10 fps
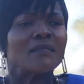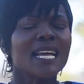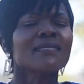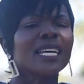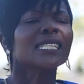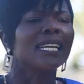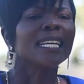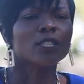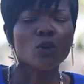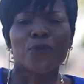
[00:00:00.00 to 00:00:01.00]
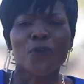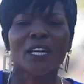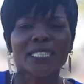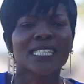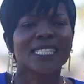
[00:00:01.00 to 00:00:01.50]
Then these little
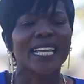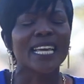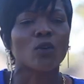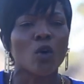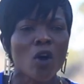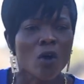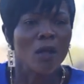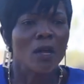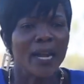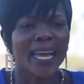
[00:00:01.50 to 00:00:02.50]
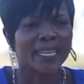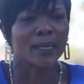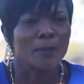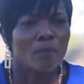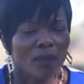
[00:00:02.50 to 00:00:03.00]
foxes, they go like
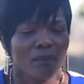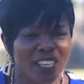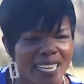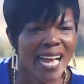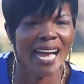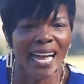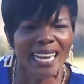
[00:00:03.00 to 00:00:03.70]
they are